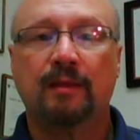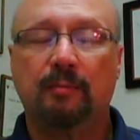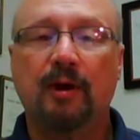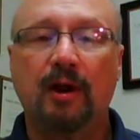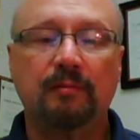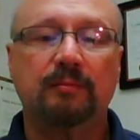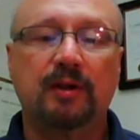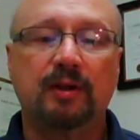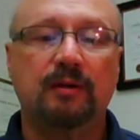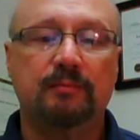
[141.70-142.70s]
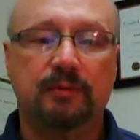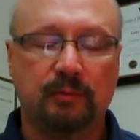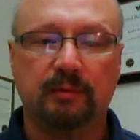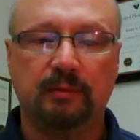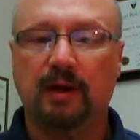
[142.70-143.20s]
The problem comes
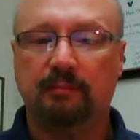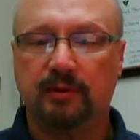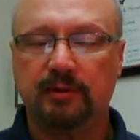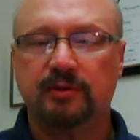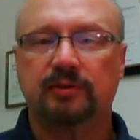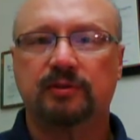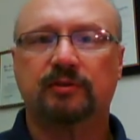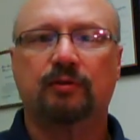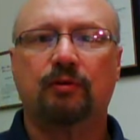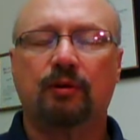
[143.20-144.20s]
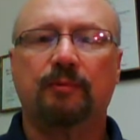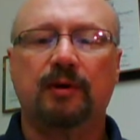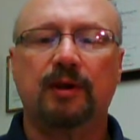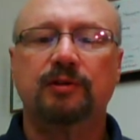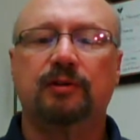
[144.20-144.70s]
when my business is a
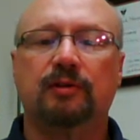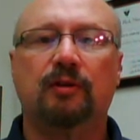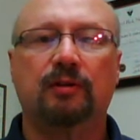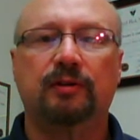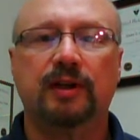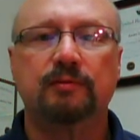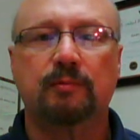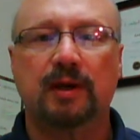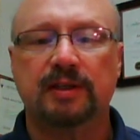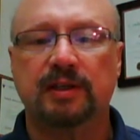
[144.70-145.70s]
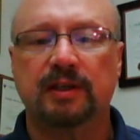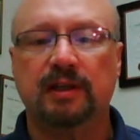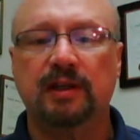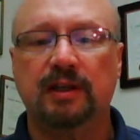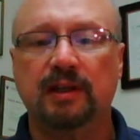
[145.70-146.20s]
corporation called
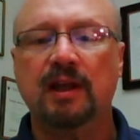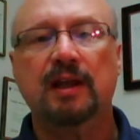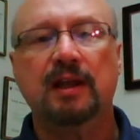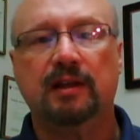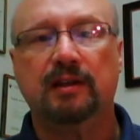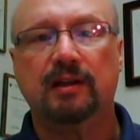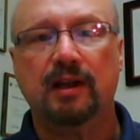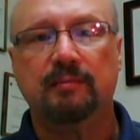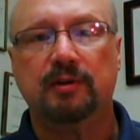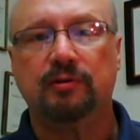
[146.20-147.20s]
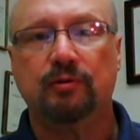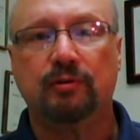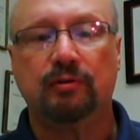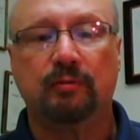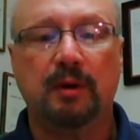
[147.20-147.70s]
XYZ Inc. and the named
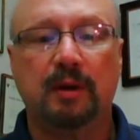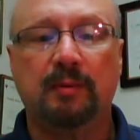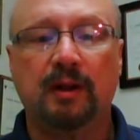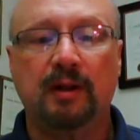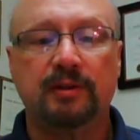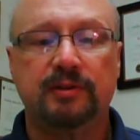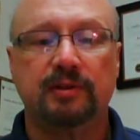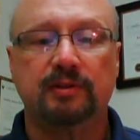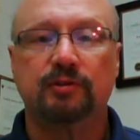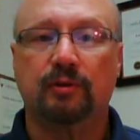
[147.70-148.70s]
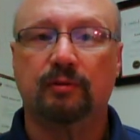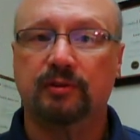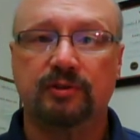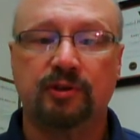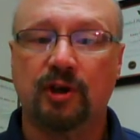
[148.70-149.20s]
insured on my policy is
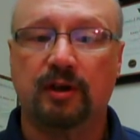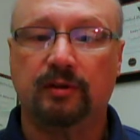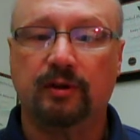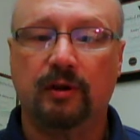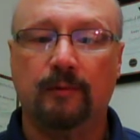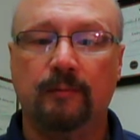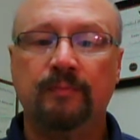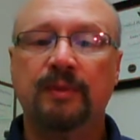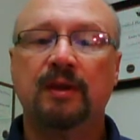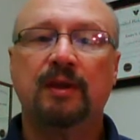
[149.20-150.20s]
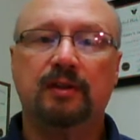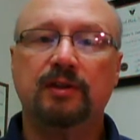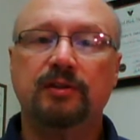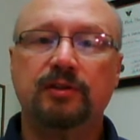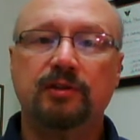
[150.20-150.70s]
shown as John Doe. In
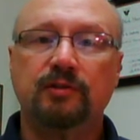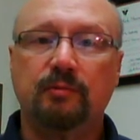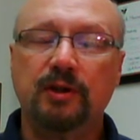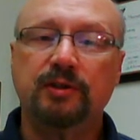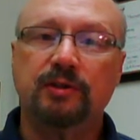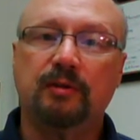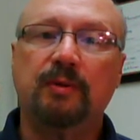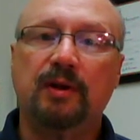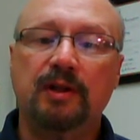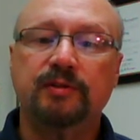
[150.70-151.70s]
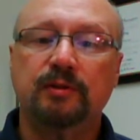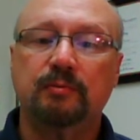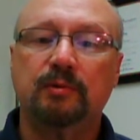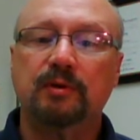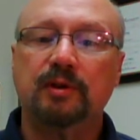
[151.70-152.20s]
this situation, the policy
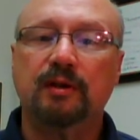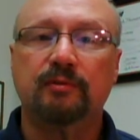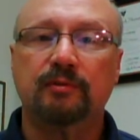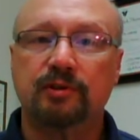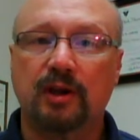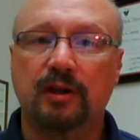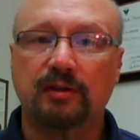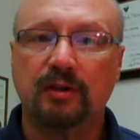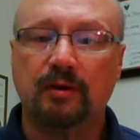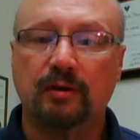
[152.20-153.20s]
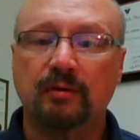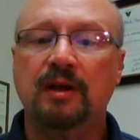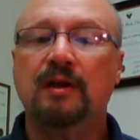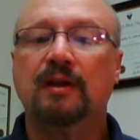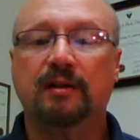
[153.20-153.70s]
will cover John Doe,
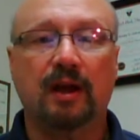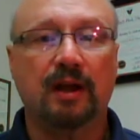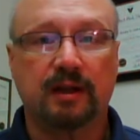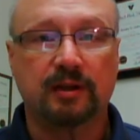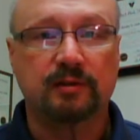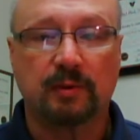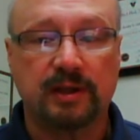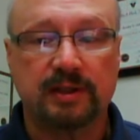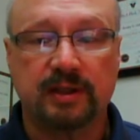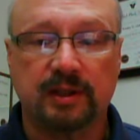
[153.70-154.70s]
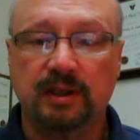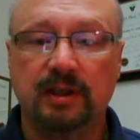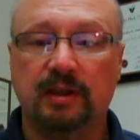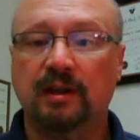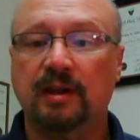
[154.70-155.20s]
not XYZ
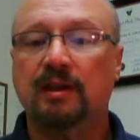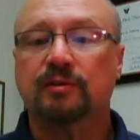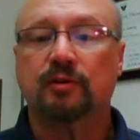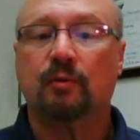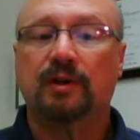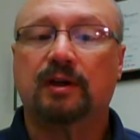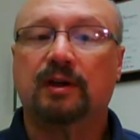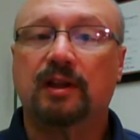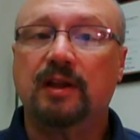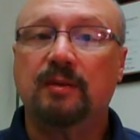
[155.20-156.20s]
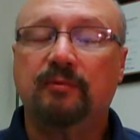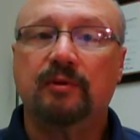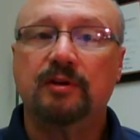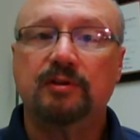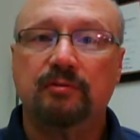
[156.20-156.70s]
Inc. So when a claim
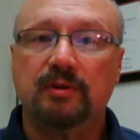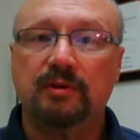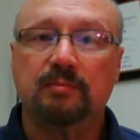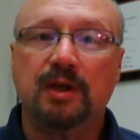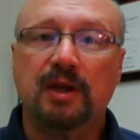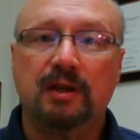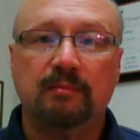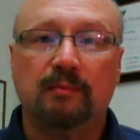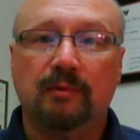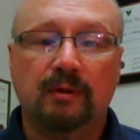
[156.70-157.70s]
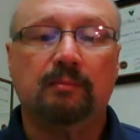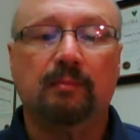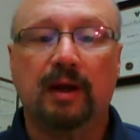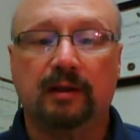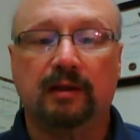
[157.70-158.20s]
for injury is made
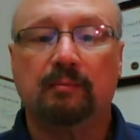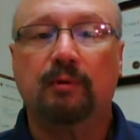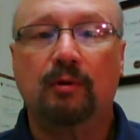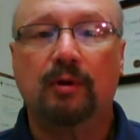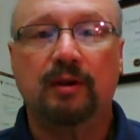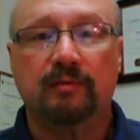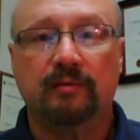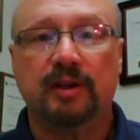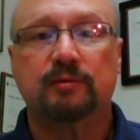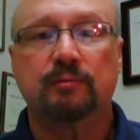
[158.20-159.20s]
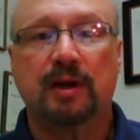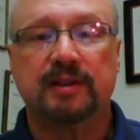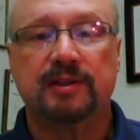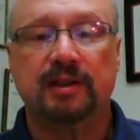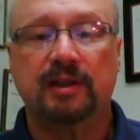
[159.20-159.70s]
by an employee of
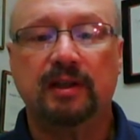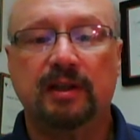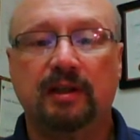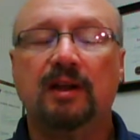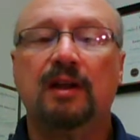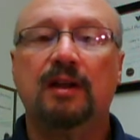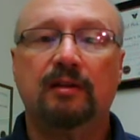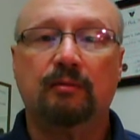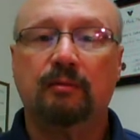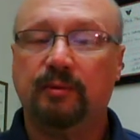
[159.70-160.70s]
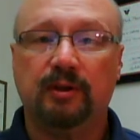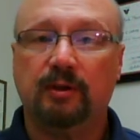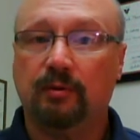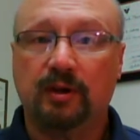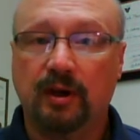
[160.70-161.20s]
XYZ Inc., there will be
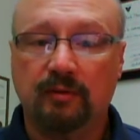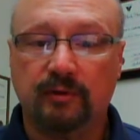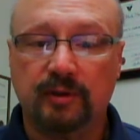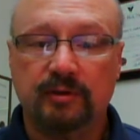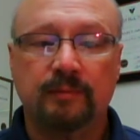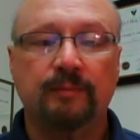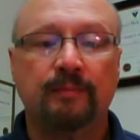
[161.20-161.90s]
no coverage.